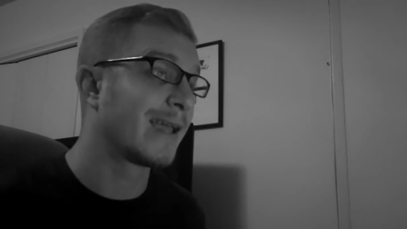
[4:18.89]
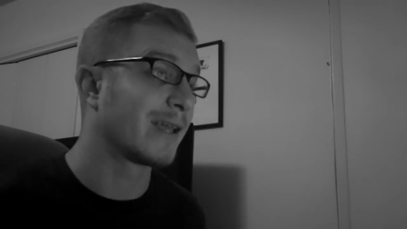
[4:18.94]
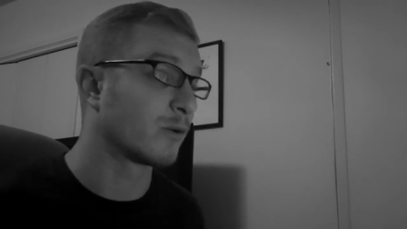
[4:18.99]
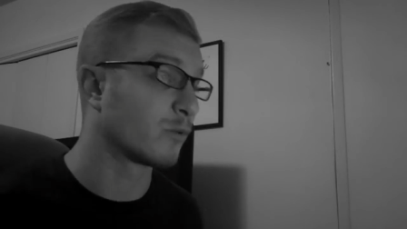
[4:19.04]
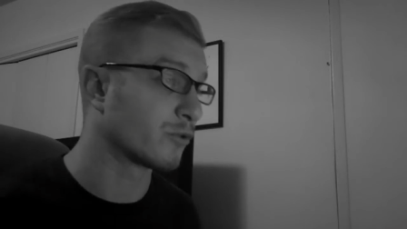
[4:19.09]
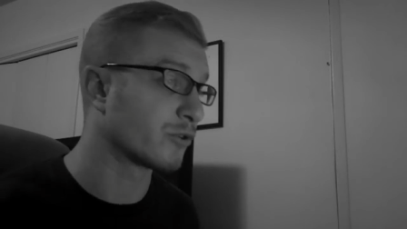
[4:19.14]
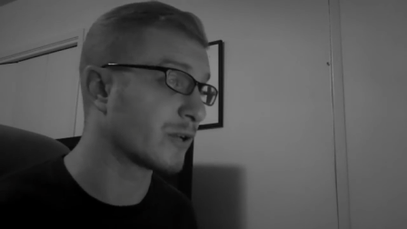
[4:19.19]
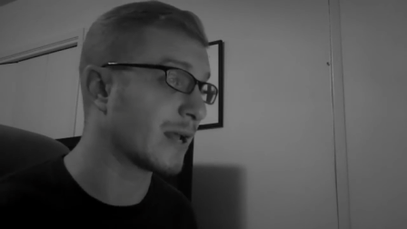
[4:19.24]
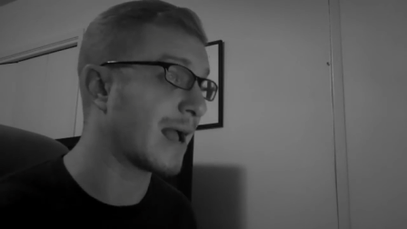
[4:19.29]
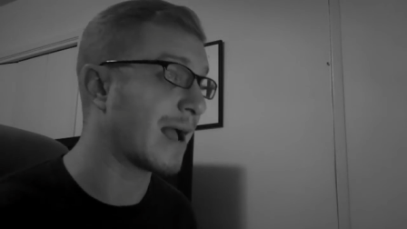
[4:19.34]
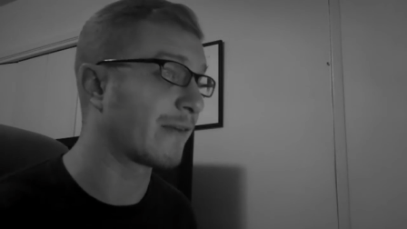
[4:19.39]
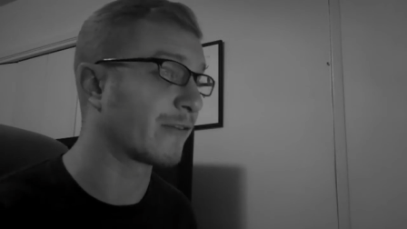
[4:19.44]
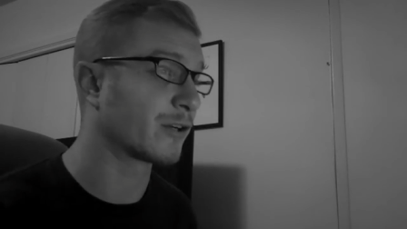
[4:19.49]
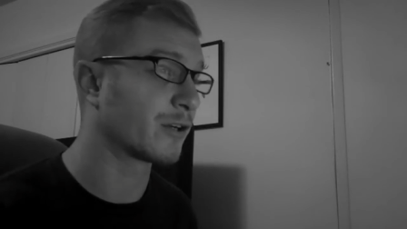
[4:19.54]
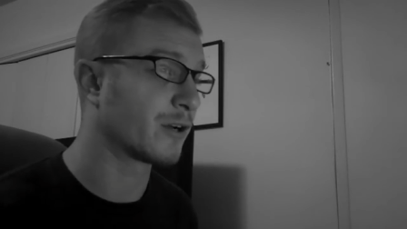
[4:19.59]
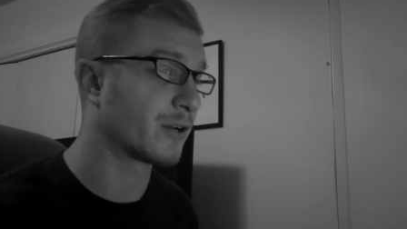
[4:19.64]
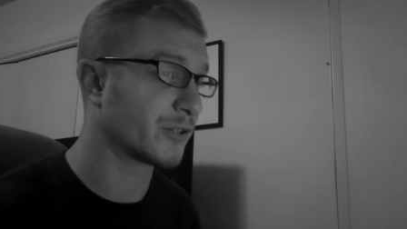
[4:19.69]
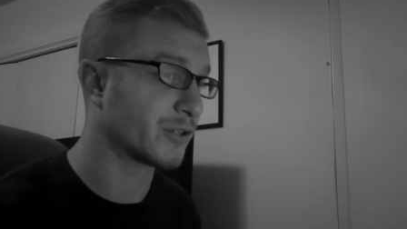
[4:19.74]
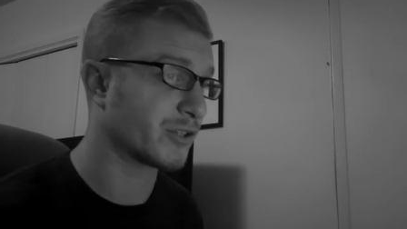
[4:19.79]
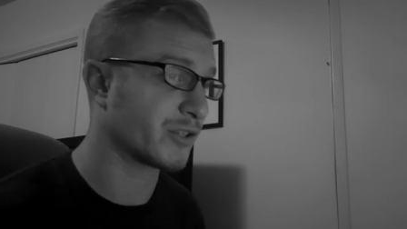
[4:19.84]
In order to have
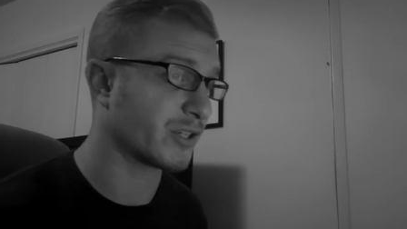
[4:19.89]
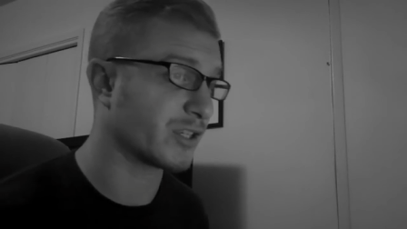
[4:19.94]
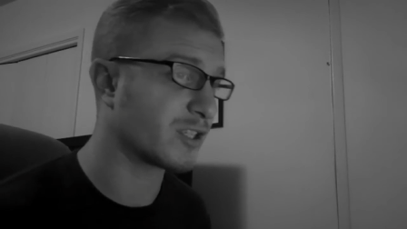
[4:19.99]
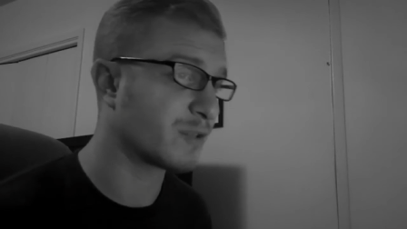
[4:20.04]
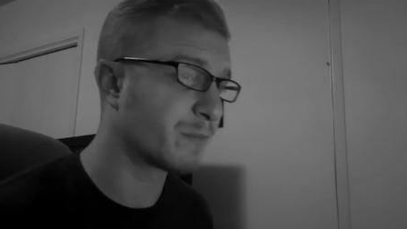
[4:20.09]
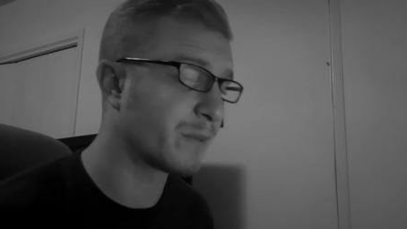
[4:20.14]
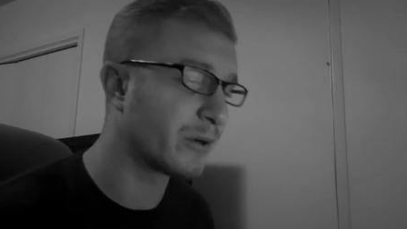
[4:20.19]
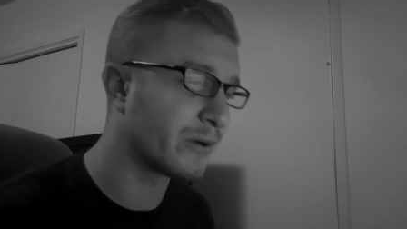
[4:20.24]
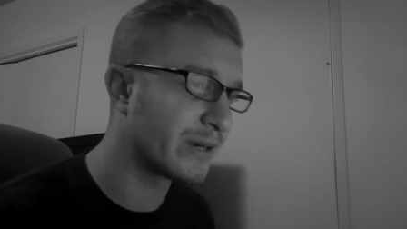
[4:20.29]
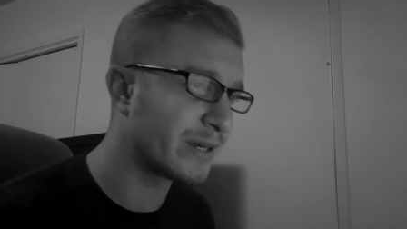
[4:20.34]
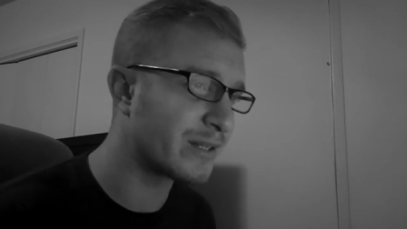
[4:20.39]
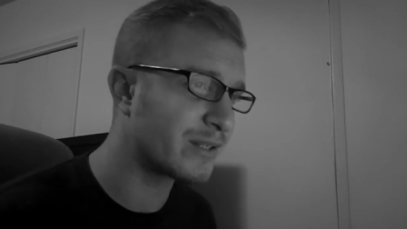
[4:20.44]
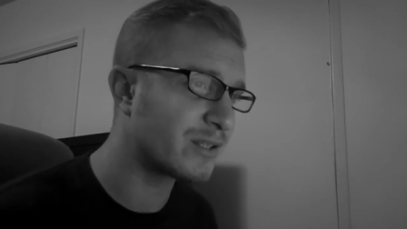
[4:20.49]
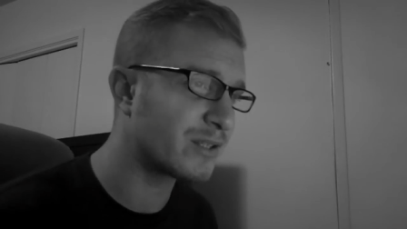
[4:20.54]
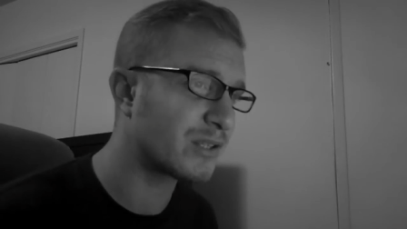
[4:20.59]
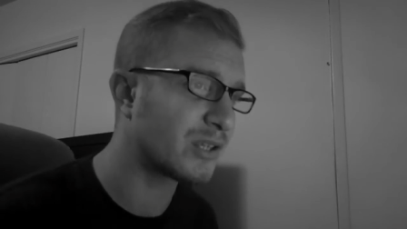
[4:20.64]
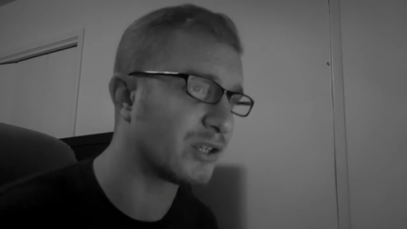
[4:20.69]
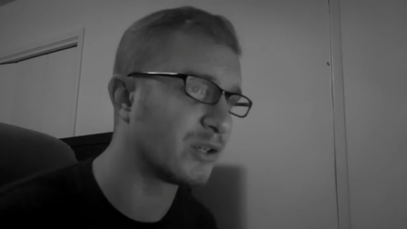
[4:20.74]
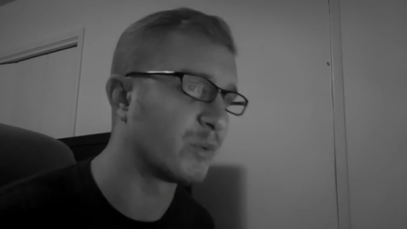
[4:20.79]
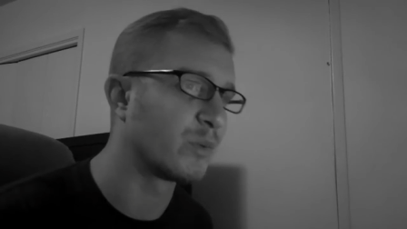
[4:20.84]
a conscious experience,